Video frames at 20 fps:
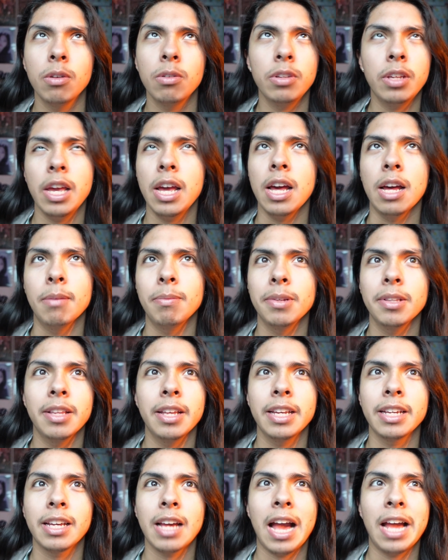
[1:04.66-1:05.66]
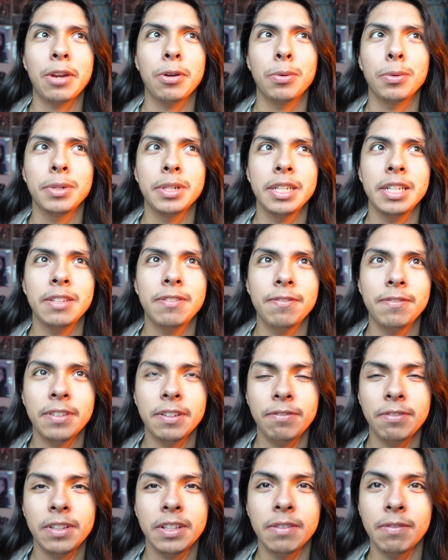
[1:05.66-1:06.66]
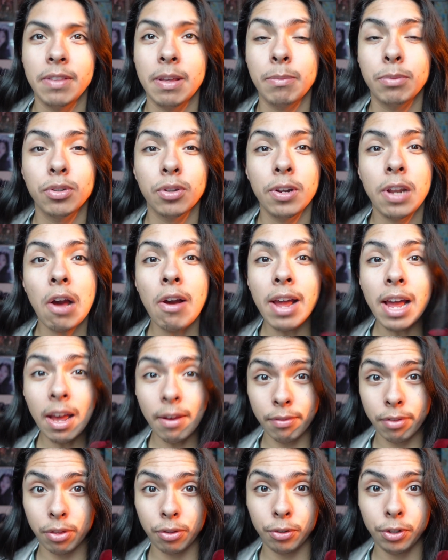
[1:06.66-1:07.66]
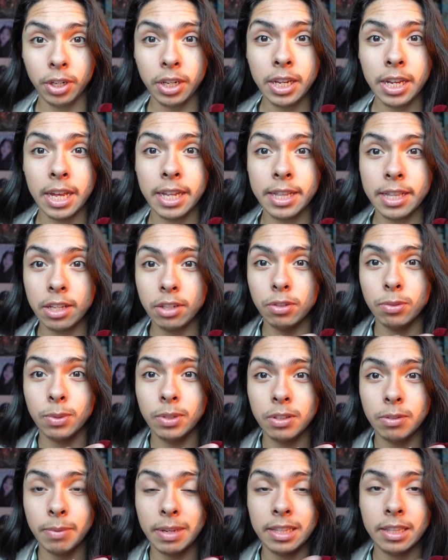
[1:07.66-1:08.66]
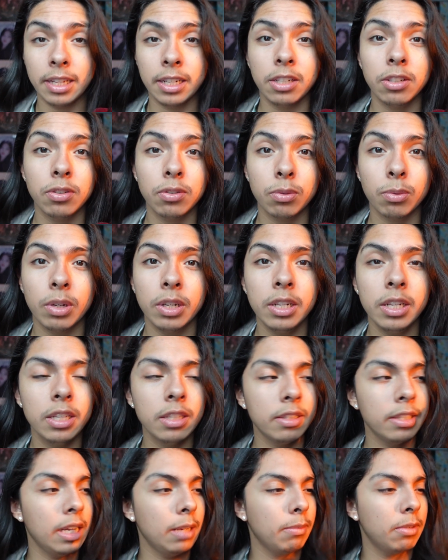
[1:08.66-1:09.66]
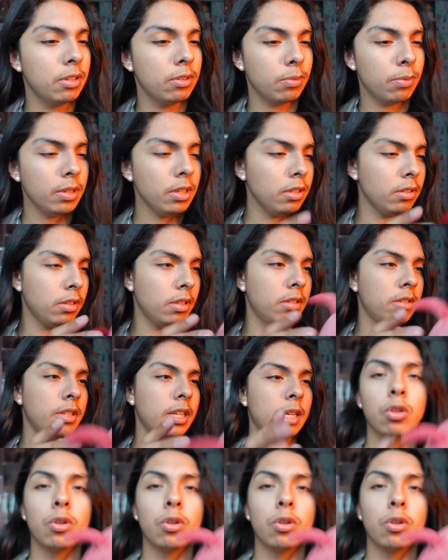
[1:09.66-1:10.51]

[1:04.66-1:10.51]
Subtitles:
Yeah, but like I don't need 50 of them. So now I have 3, and this one's my latest one. His name is, what is his name?